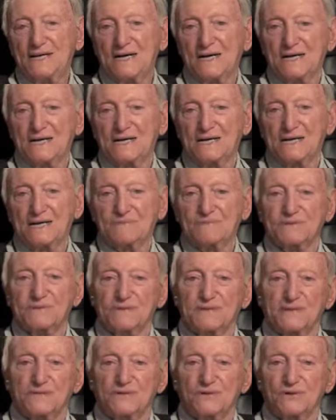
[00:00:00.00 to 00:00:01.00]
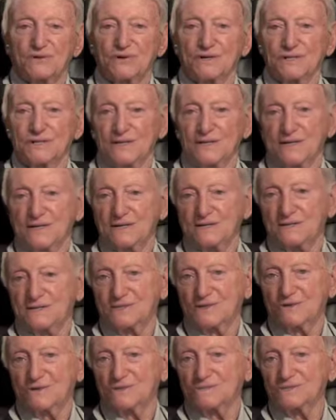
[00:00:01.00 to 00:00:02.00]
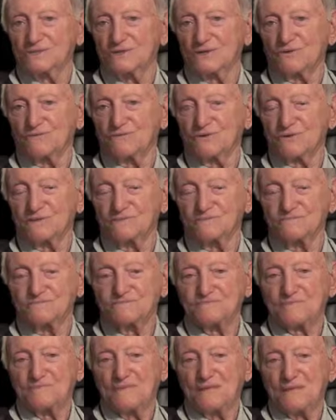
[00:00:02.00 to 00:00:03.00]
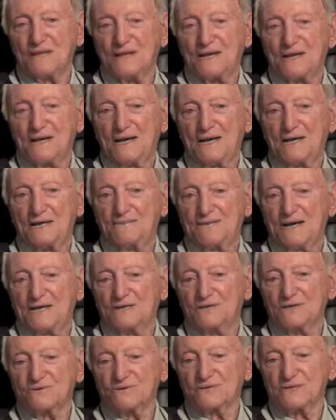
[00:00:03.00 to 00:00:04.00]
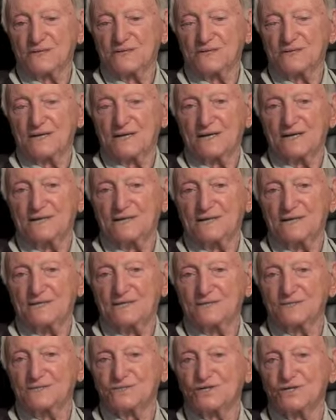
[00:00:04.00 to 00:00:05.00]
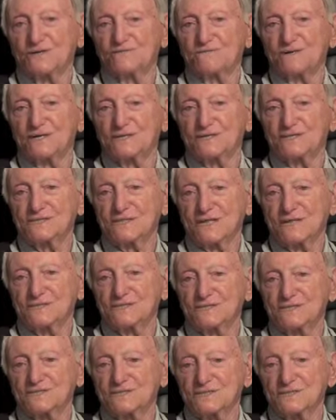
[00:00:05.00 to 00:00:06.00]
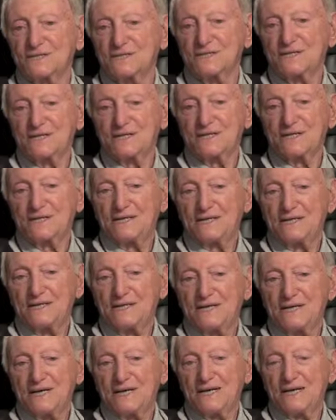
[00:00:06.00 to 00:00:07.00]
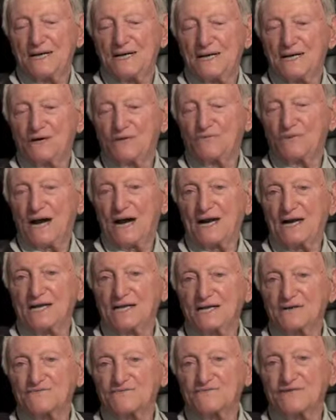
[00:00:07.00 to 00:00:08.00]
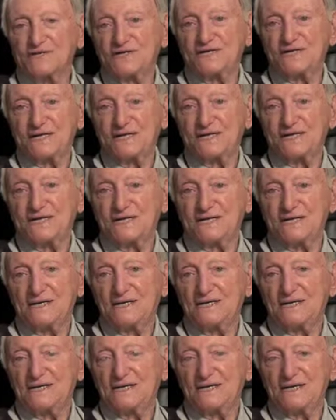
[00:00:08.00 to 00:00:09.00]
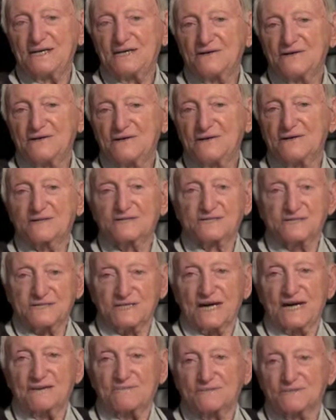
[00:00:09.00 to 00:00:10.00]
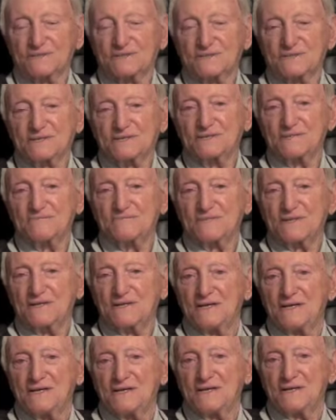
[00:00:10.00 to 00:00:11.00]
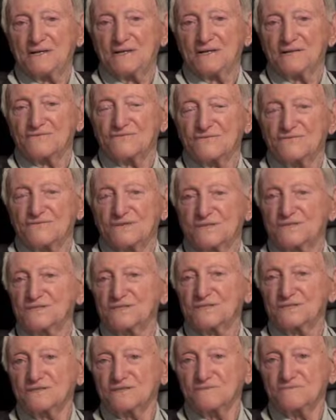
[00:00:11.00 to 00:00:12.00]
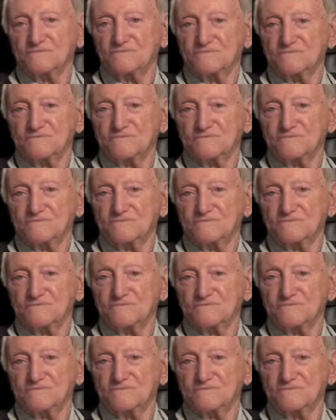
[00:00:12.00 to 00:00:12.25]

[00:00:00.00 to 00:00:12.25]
I get up to the door there. The door was open. And the major was in there. And in German, he says, of Anige von D escapes from this,